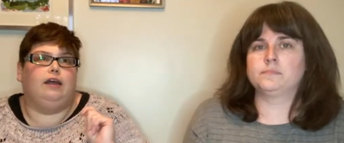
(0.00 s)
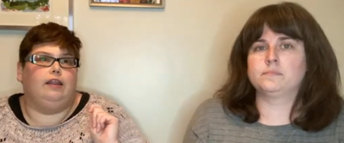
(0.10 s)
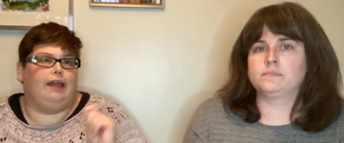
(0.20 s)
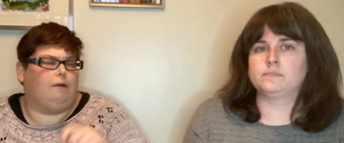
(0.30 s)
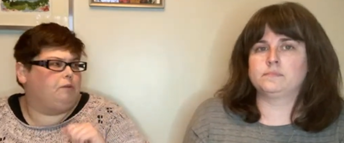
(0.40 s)

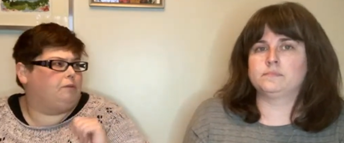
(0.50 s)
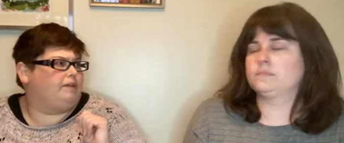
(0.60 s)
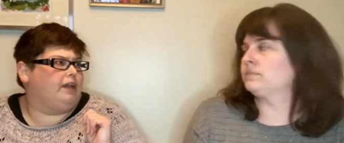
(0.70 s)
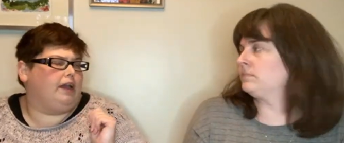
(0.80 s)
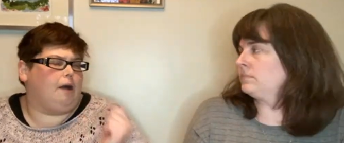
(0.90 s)
Speaker 1: that one was
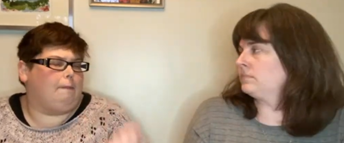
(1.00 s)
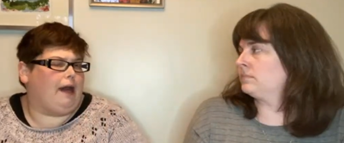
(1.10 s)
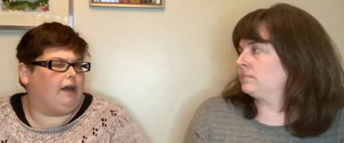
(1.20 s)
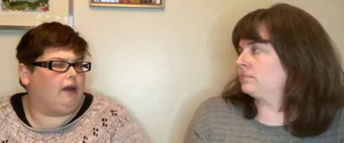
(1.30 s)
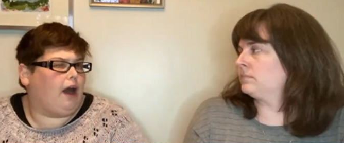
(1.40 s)
like an
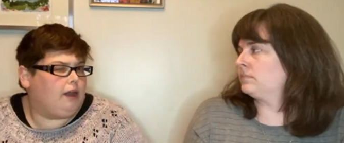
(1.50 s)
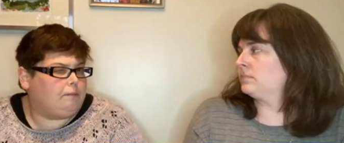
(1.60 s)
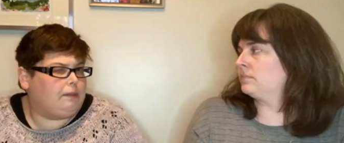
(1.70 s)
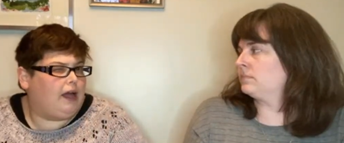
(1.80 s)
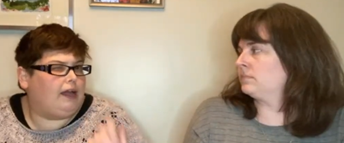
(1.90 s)
alpaca cotton
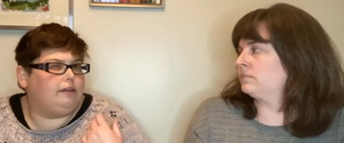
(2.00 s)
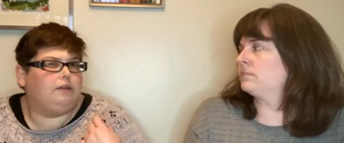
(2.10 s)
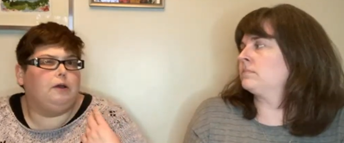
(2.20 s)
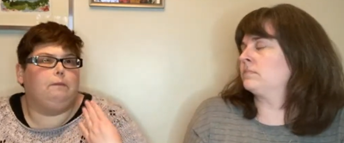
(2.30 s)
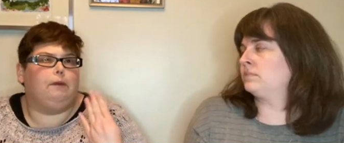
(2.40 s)
blend,
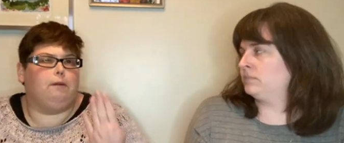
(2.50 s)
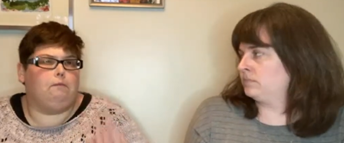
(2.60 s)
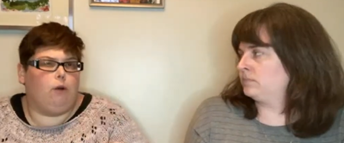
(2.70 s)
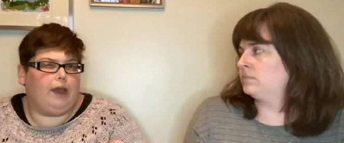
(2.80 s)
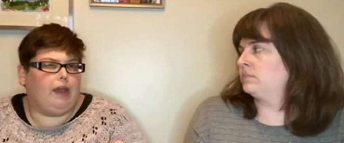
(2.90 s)
mm-hmm. but a mm-hmm.
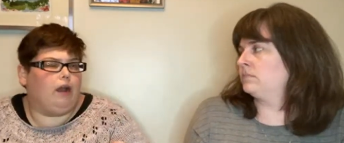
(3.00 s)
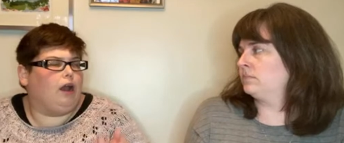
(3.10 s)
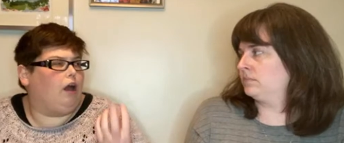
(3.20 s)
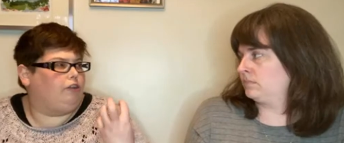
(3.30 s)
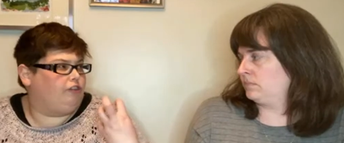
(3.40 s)
mohair
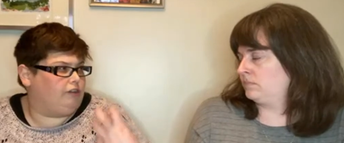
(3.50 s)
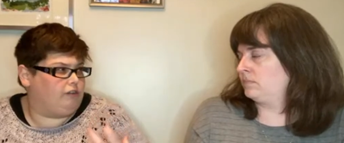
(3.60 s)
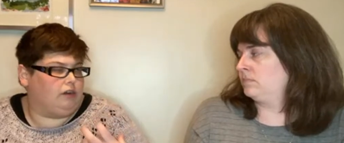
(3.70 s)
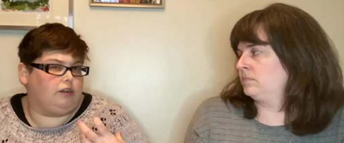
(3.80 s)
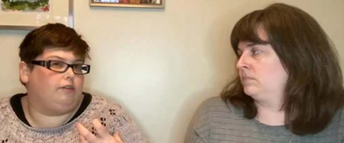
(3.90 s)
just
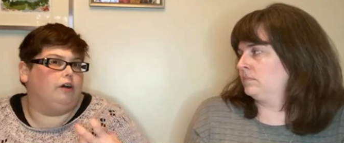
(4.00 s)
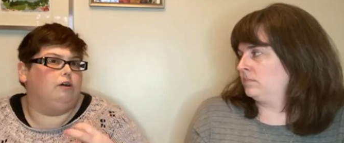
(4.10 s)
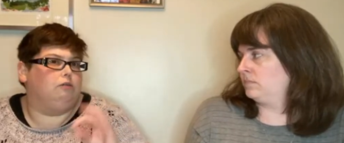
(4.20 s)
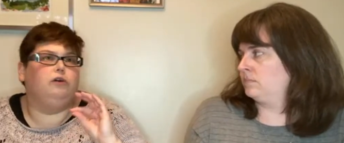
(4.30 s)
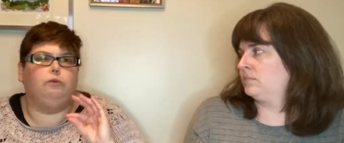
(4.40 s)
on its
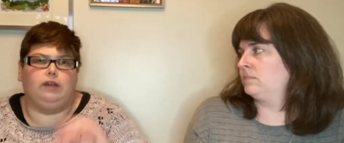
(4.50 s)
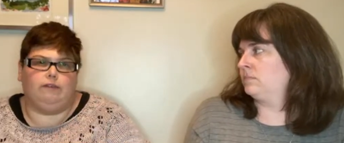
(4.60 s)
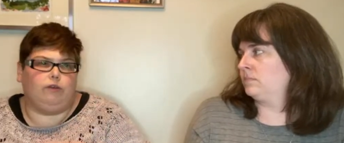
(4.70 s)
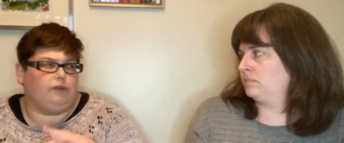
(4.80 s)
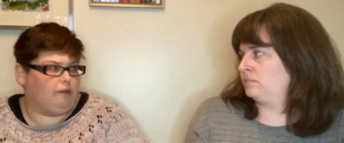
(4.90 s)
own would give
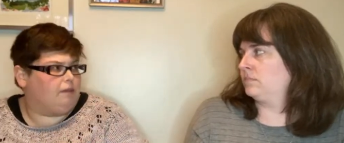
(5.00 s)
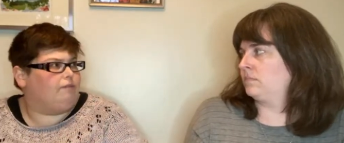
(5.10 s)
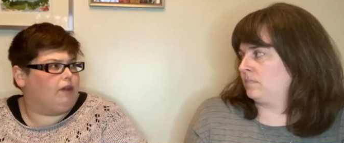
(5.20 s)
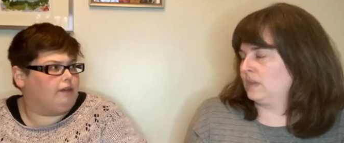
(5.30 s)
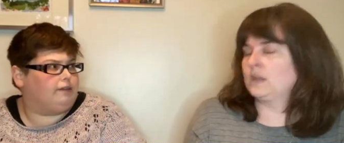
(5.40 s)
you something
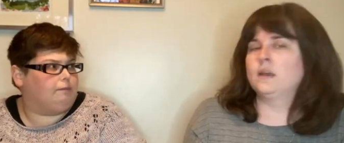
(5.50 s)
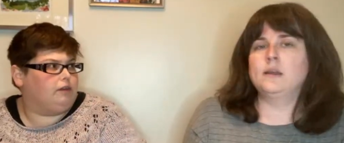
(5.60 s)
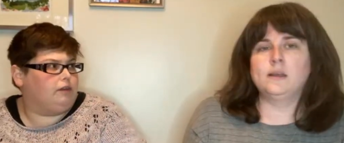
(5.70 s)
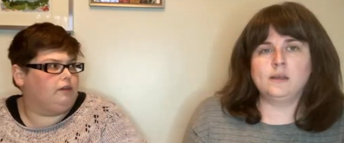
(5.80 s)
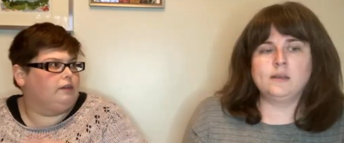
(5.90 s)
very
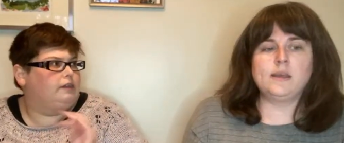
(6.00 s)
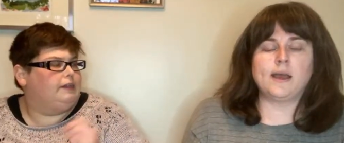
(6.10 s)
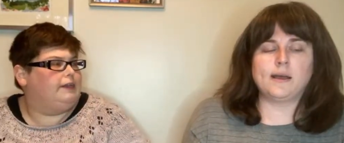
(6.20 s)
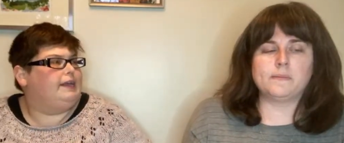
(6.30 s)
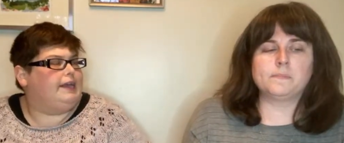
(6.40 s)
similar.
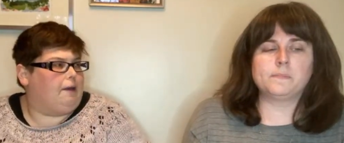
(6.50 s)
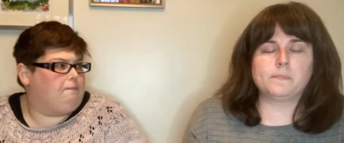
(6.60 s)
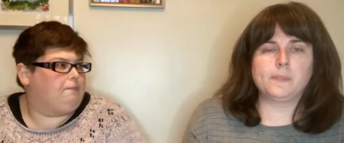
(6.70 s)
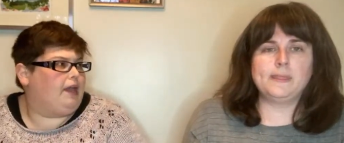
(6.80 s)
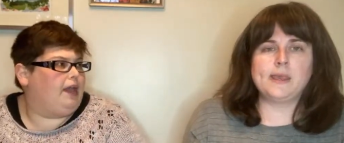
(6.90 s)
Speaker 2: Yeah. Yeah.
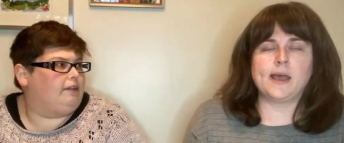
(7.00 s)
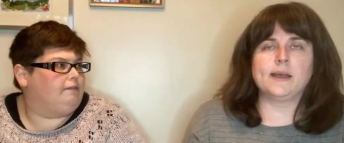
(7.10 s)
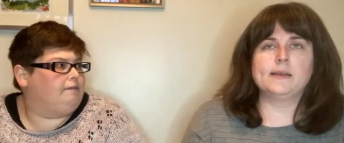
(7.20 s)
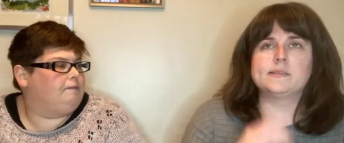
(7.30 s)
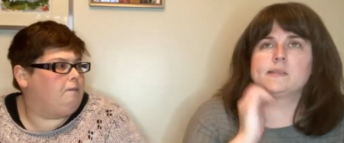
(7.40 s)
yeah,
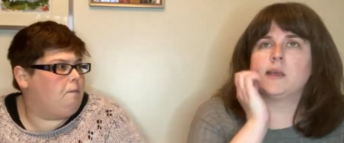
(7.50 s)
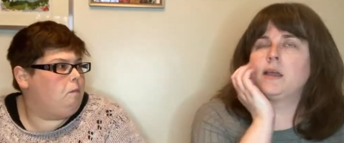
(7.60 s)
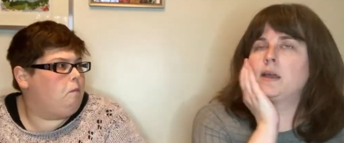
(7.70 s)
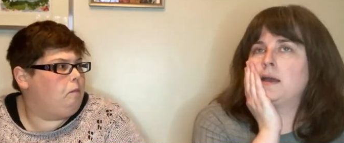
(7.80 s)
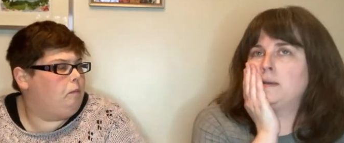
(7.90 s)
it's
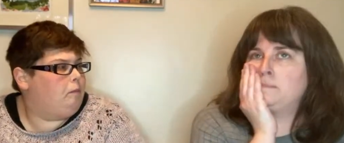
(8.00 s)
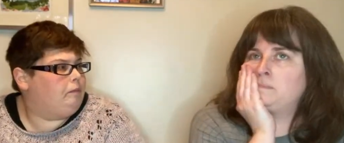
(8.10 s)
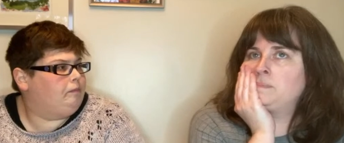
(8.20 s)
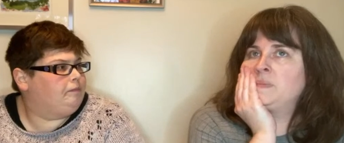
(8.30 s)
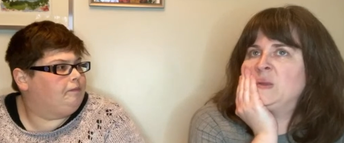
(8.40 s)
like
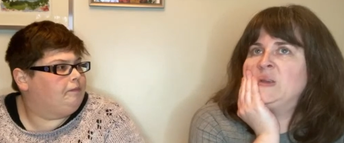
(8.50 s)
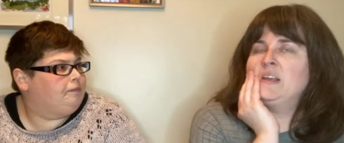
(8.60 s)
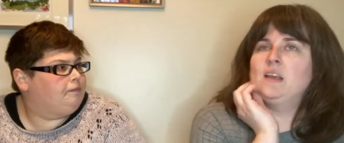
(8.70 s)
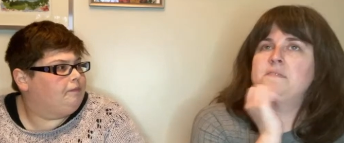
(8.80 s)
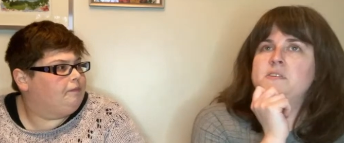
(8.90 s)
um,
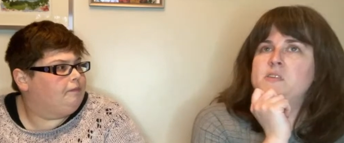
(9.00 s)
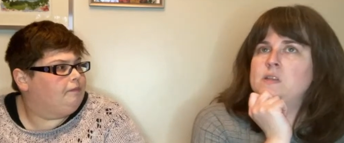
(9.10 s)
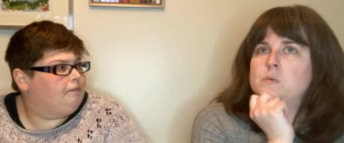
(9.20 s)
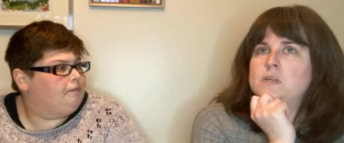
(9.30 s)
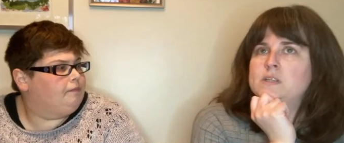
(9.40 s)
if you see the
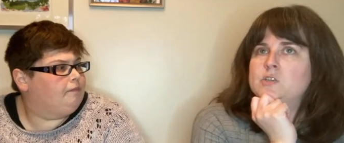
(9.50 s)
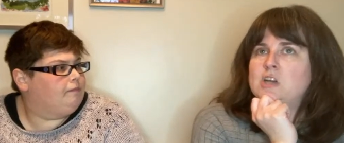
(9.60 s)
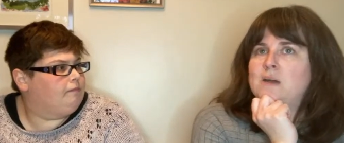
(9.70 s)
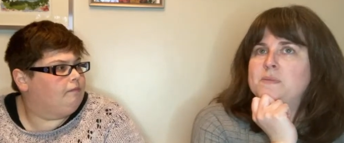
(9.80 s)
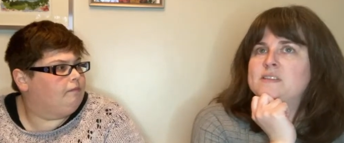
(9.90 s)
one in the
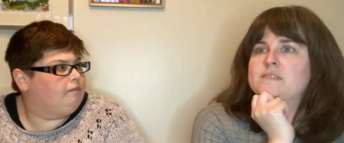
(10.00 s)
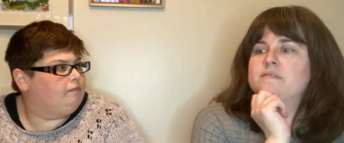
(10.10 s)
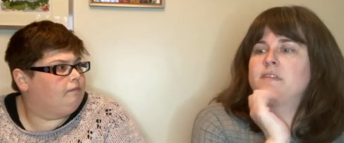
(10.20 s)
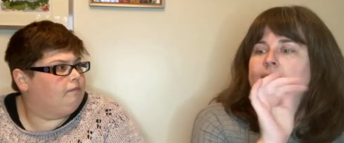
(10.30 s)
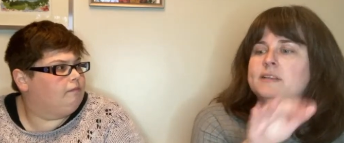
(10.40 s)
shop, it's
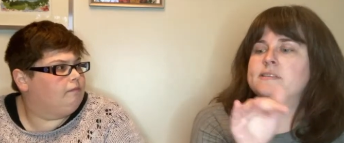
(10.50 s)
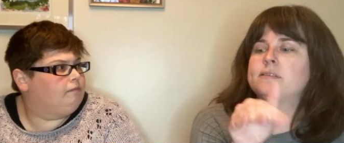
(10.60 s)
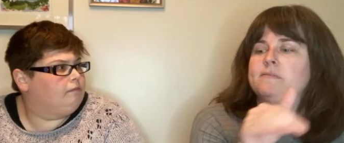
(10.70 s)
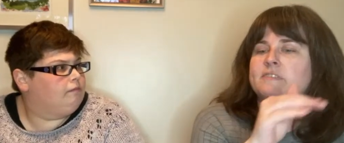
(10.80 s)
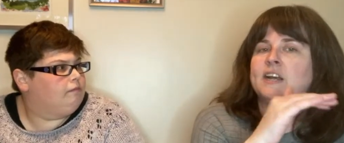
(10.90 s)
vi- it's
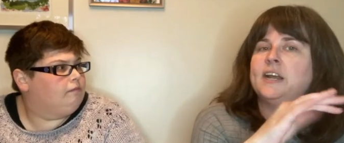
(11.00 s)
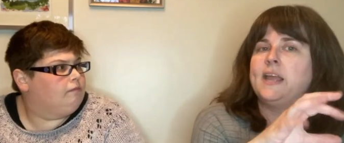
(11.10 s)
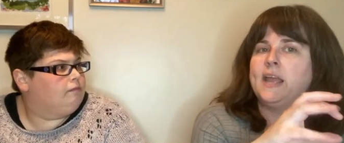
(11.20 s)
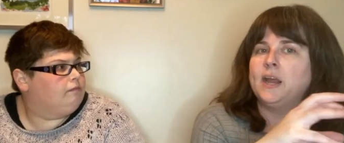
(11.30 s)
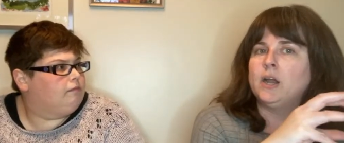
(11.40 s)
very
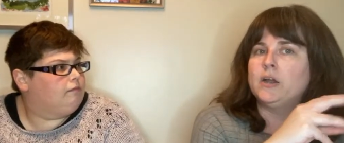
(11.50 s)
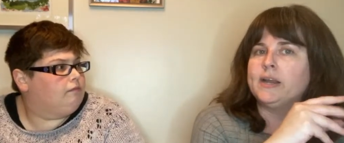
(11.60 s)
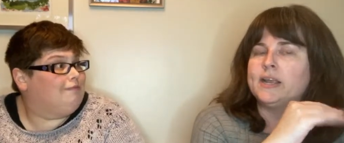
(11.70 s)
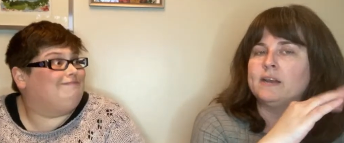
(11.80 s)
airy